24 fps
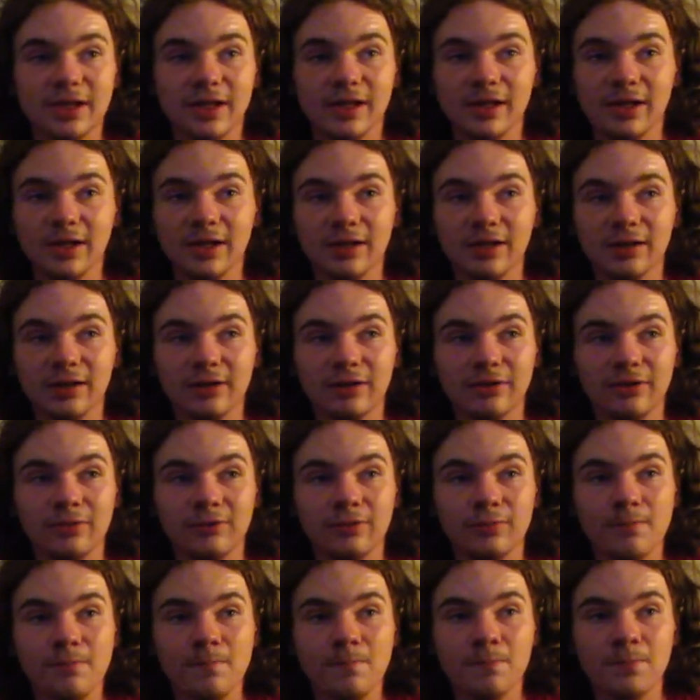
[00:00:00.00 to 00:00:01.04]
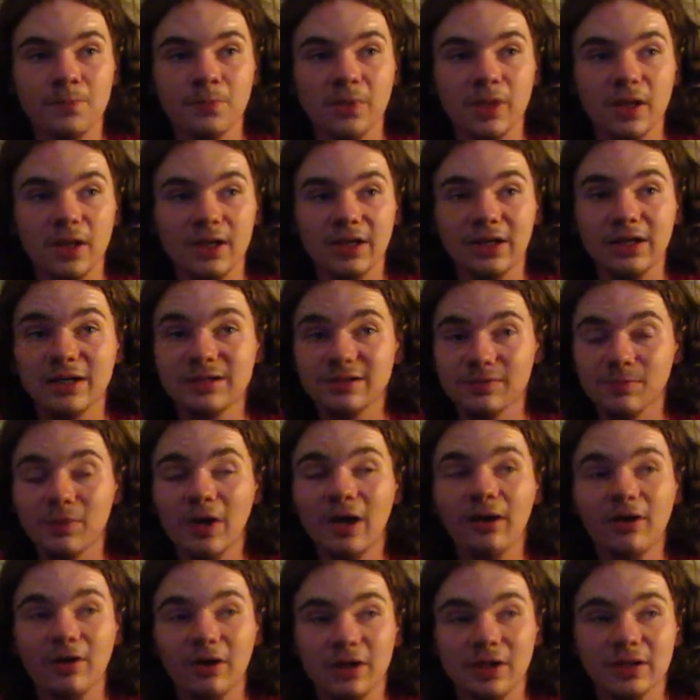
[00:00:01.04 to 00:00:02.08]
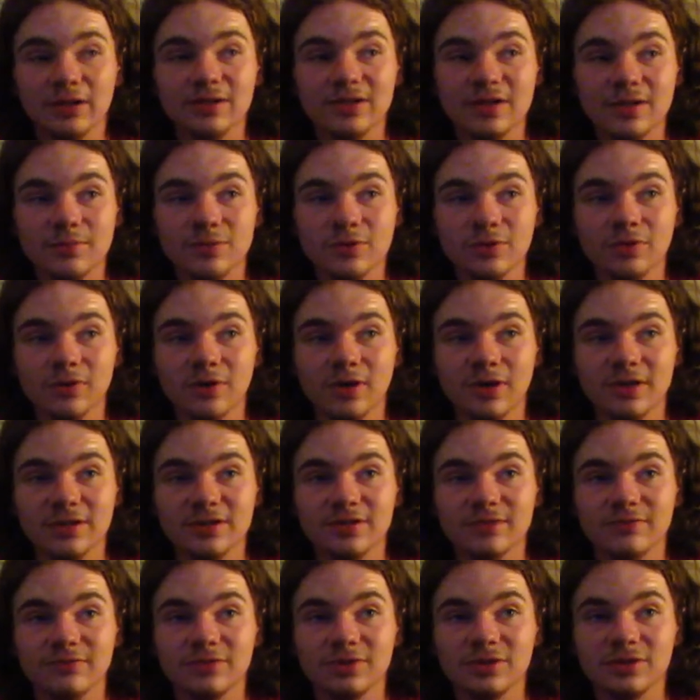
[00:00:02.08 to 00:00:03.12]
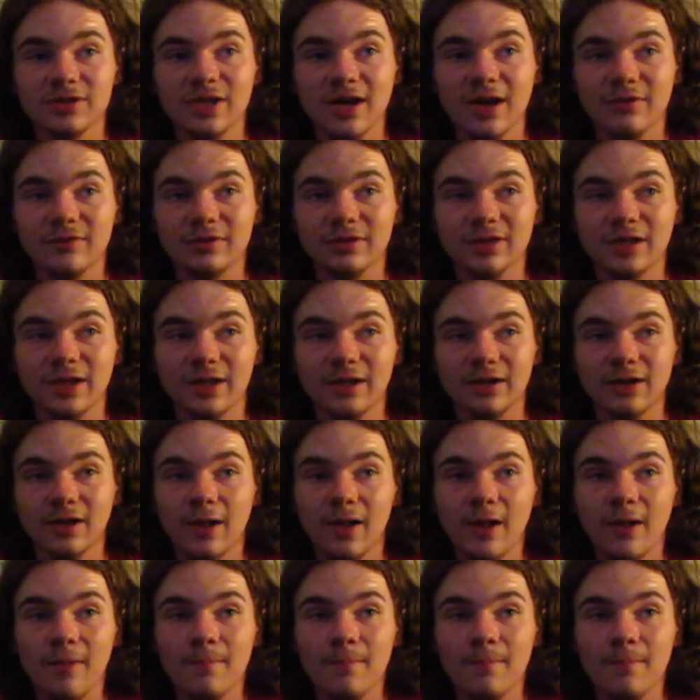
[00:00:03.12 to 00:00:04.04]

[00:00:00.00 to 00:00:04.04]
I like how it gets my concept across of just having like